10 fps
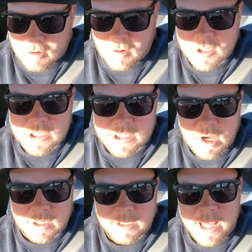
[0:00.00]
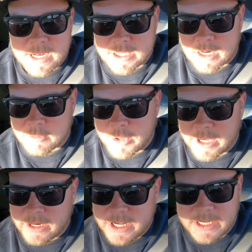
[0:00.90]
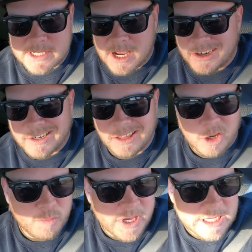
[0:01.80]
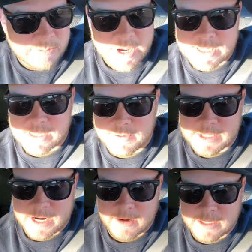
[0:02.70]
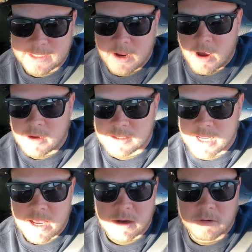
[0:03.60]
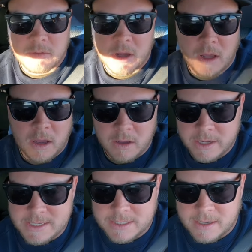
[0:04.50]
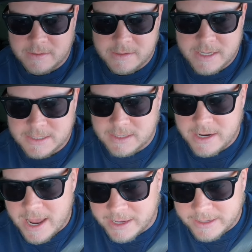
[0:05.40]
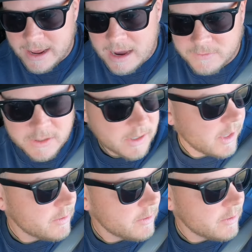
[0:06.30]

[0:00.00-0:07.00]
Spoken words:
Well, just talked to that gentleman. He just hunted a little piece. Basically, was airing his dogs out. He said, yeah, get after it.